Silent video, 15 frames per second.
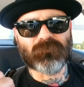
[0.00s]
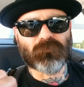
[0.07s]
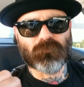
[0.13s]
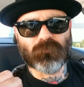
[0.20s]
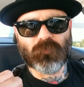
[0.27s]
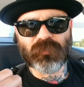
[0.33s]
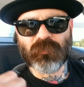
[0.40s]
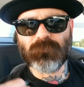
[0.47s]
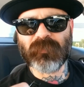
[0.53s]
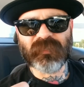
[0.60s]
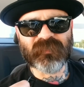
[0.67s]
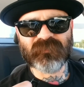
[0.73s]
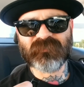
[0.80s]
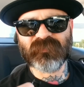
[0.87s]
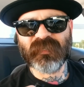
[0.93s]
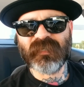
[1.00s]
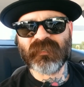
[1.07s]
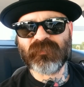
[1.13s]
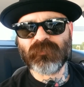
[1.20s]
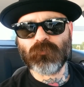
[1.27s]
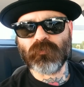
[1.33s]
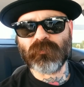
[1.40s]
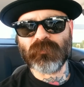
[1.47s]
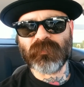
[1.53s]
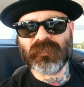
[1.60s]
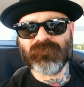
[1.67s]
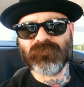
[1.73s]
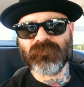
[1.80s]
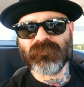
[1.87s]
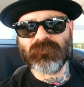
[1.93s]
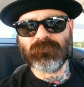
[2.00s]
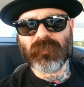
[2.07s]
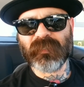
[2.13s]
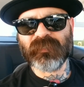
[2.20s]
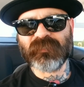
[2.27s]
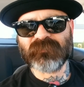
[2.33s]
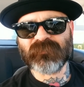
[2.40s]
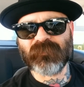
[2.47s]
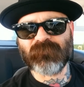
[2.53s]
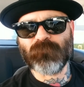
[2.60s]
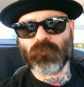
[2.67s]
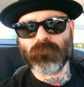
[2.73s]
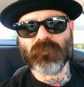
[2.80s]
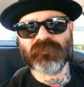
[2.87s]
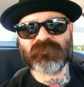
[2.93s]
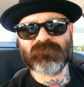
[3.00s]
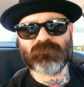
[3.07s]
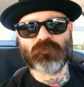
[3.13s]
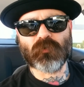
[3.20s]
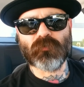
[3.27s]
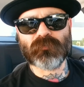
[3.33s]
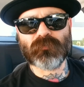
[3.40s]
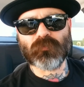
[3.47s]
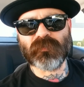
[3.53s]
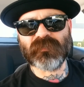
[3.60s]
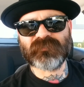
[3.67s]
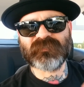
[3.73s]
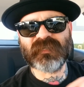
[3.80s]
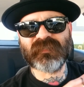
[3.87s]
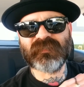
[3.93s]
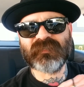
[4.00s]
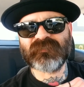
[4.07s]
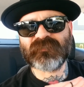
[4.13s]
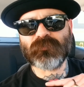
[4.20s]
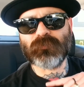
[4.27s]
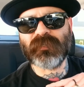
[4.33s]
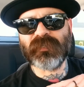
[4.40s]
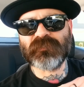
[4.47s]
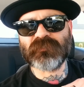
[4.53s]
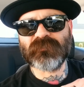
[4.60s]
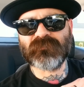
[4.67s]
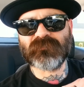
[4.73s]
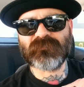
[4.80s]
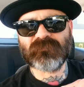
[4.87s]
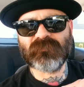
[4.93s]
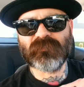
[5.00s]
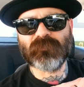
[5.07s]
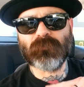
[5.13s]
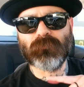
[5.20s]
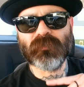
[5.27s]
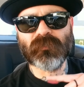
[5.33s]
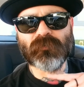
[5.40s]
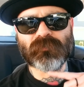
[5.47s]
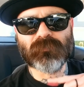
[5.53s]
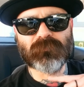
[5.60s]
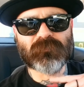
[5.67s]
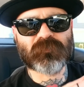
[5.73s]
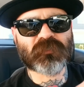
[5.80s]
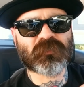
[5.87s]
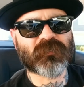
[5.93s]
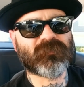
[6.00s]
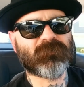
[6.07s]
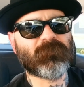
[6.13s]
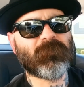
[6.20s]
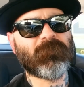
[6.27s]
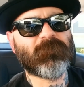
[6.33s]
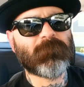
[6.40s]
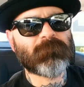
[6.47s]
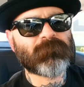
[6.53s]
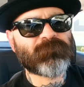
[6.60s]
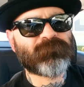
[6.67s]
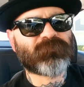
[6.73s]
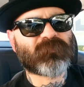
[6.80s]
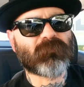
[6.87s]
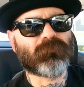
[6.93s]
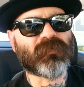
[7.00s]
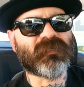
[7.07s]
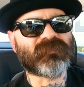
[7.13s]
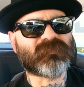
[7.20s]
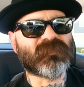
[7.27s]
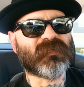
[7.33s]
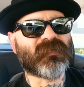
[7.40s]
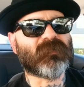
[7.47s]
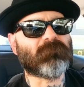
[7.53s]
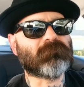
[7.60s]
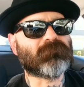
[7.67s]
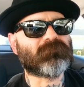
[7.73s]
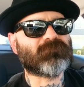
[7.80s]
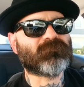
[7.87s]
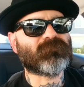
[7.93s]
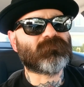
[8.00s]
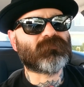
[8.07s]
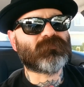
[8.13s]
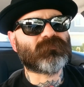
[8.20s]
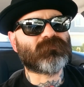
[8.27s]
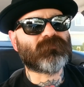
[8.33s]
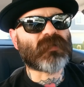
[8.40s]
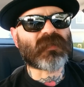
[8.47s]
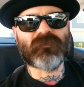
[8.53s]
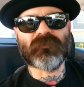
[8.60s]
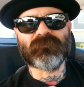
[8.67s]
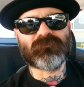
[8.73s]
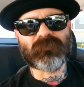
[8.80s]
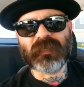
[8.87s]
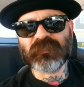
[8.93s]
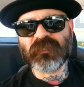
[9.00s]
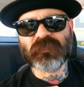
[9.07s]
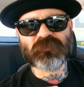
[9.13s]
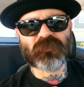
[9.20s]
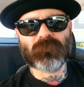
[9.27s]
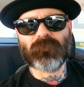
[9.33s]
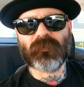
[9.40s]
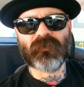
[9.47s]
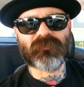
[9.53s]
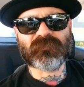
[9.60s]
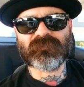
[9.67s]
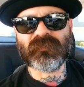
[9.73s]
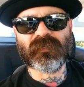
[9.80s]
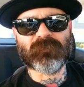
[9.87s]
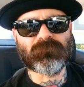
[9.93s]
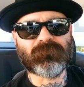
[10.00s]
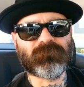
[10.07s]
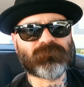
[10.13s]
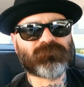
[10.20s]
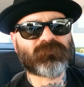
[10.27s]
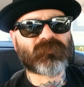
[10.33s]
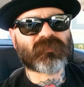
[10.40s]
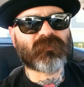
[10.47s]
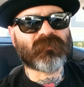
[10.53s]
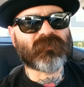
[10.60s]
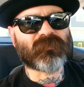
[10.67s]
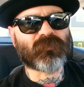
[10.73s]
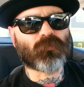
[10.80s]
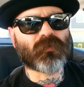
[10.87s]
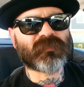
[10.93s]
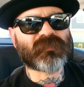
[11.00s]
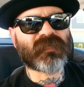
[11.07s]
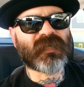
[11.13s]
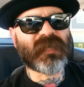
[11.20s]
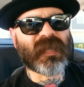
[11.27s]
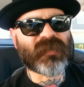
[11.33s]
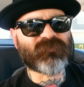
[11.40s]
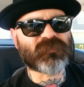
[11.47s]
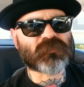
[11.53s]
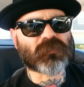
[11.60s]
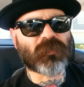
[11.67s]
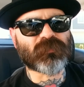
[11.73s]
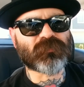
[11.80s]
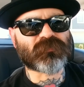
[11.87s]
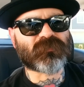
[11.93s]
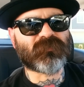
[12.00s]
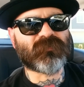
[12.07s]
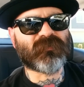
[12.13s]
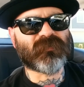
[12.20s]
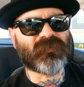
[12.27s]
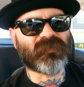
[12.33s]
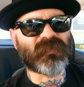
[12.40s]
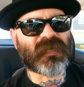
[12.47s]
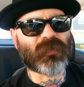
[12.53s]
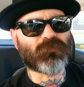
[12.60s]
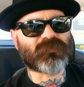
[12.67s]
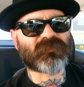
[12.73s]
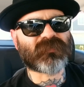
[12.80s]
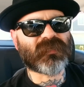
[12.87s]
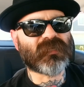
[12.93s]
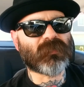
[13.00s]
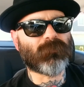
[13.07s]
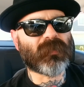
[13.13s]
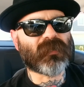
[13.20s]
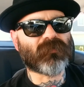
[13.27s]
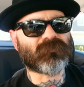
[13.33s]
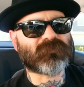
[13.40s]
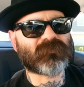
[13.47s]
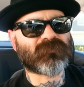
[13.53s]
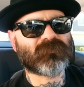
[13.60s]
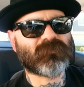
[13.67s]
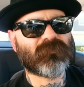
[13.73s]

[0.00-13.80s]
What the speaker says: whether it be this length or even at least like 4 months of growth where it's at least 3 inches, below the chin. But I don't know, I change it up all the time. The one thing I haven't changed, I would say in about